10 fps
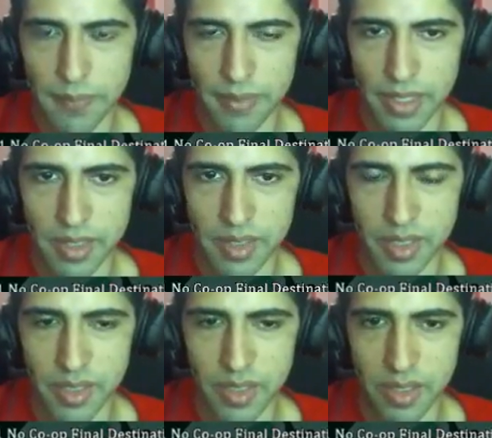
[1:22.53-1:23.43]
in the
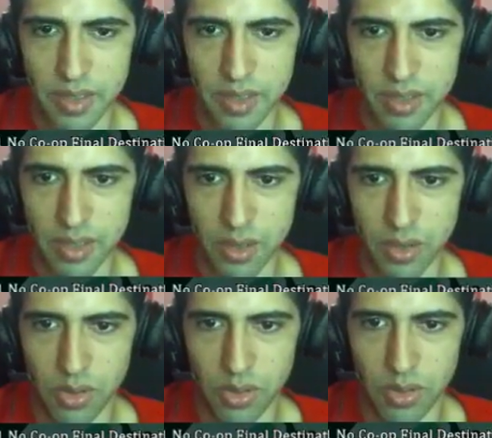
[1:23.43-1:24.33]
sense that
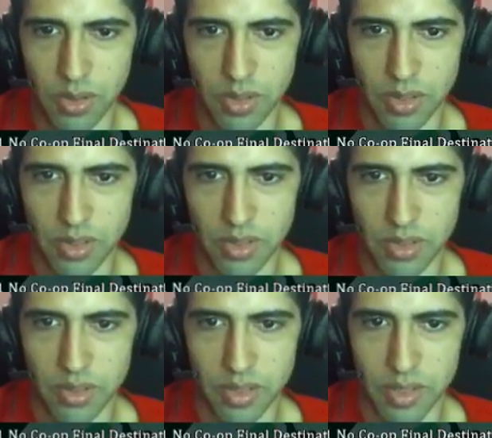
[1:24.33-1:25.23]
earlier in the
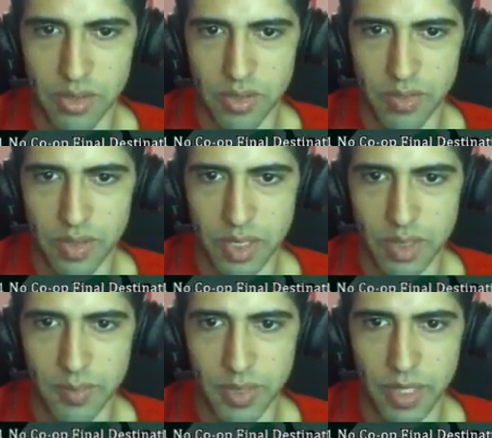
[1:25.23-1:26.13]
history of this game,